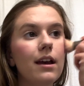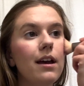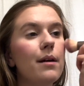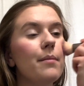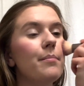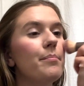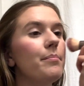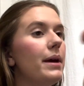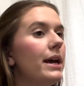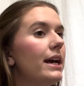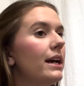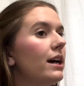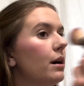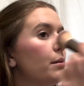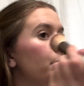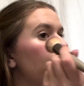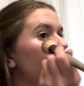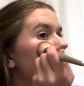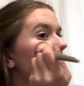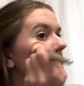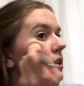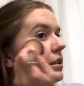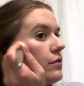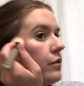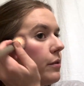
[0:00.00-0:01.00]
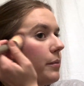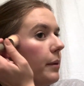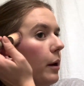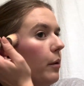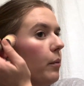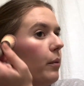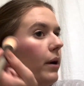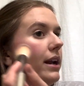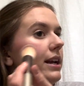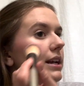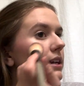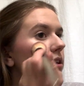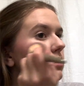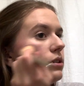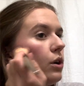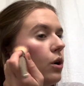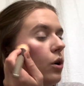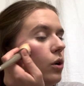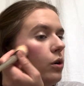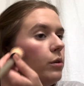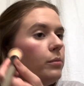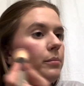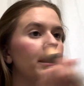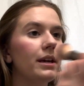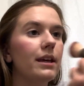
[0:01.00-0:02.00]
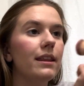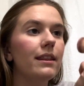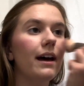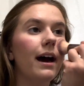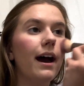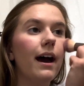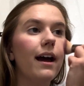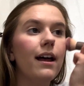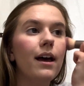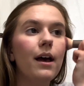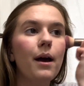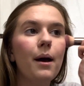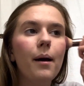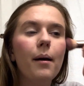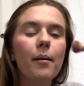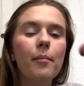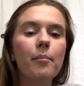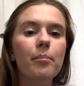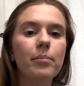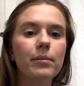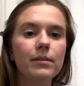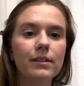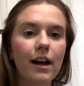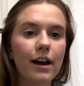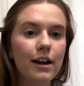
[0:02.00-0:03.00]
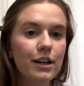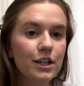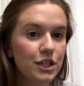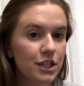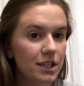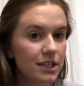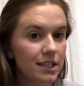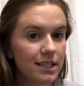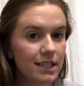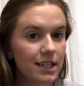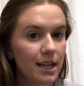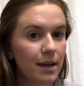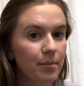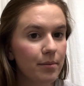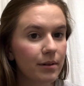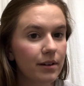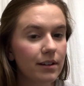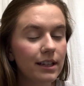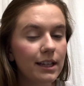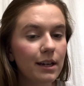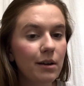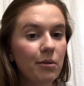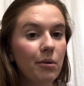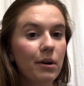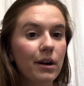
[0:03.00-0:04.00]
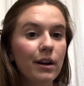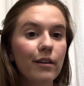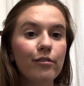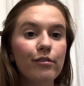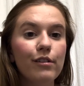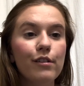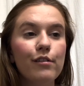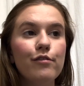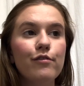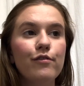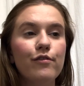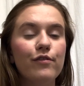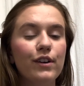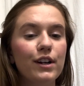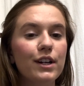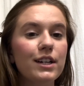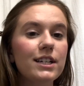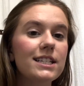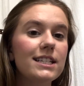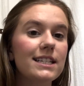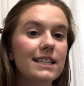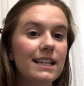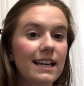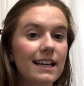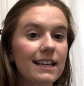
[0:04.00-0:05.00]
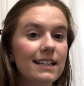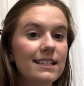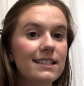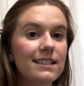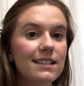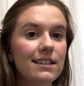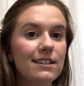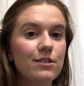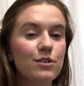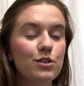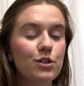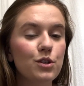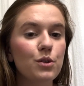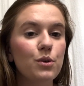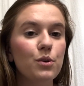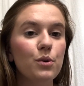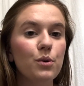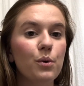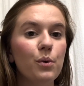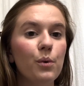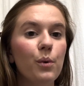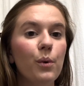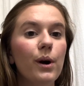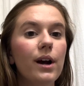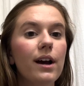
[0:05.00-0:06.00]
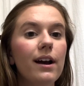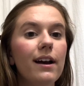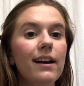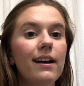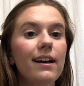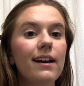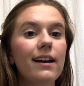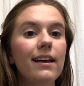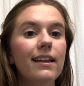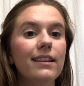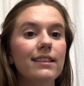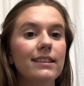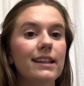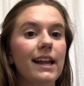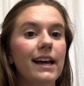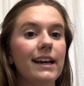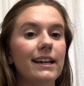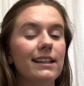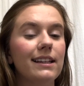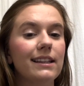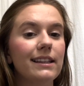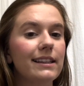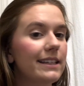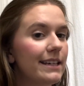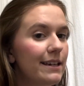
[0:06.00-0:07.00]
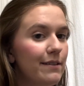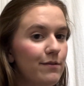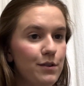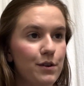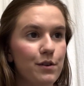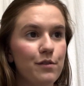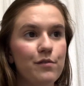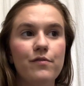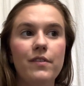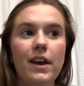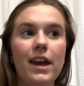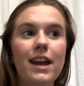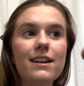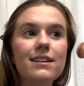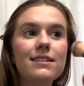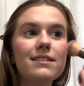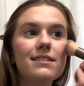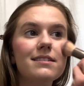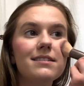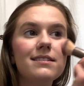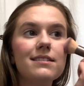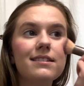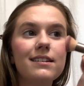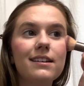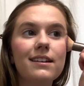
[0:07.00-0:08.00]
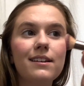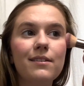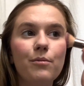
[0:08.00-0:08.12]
makeup artist for my wedding told me that blush is typically one of the first things to like leave your face,